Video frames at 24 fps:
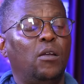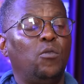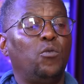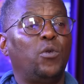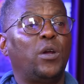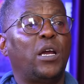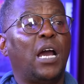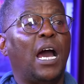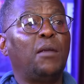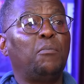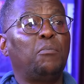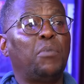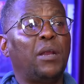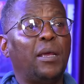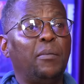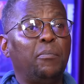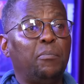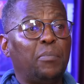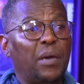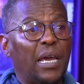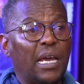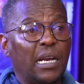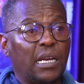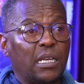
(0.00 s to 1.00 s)
Yeah. And we can't blame
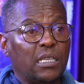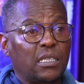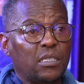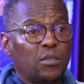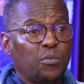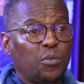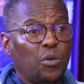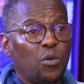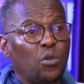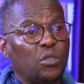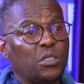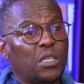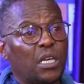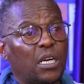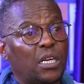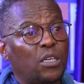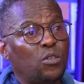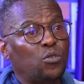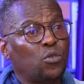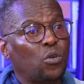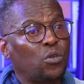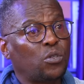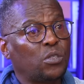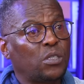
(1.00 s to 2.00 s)
parents because the
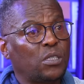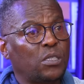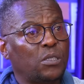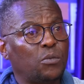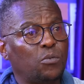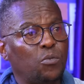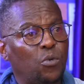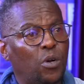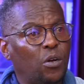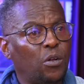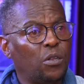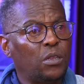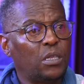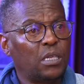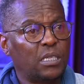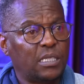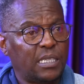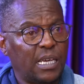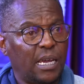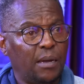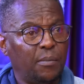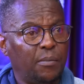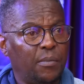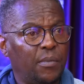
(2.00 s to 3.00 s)
resources were not the
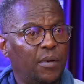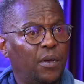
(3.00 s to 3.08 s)
same.